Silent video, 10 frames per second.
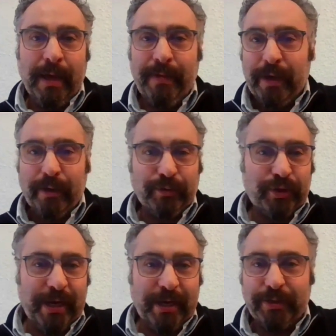And then I'll
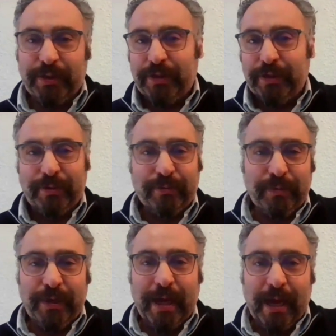change
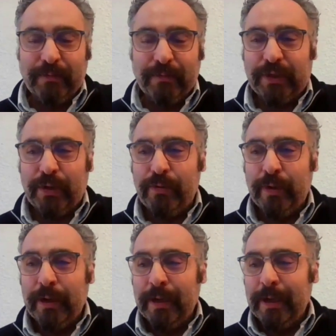to, yeah.
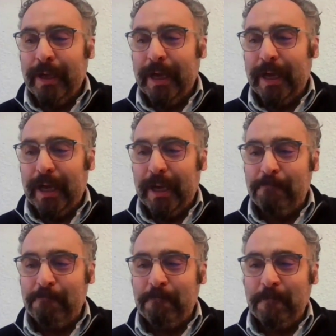So,
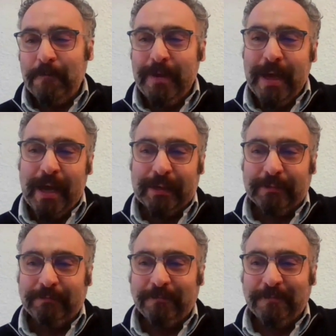
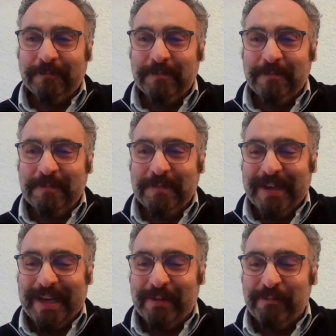my
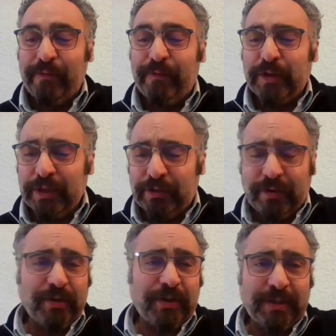first
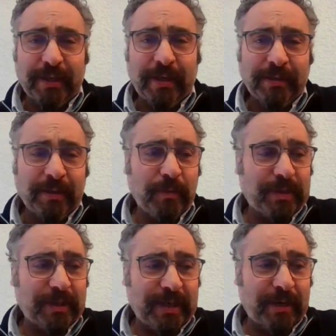introduction to London
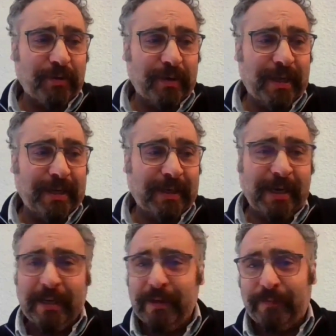was the Central Line,
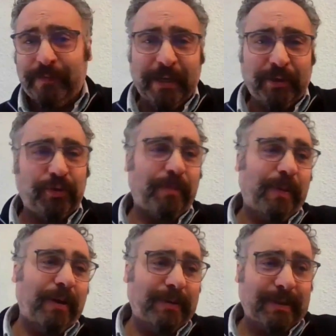and I loved that
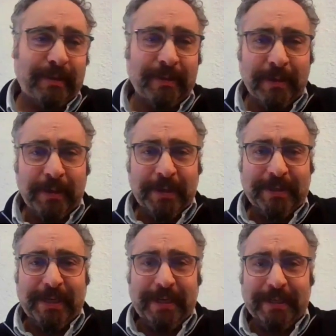trip out to
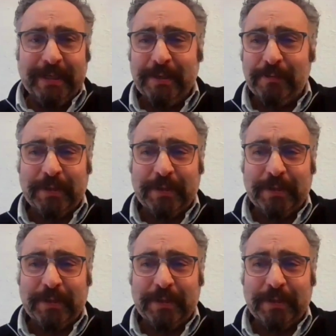Ealing.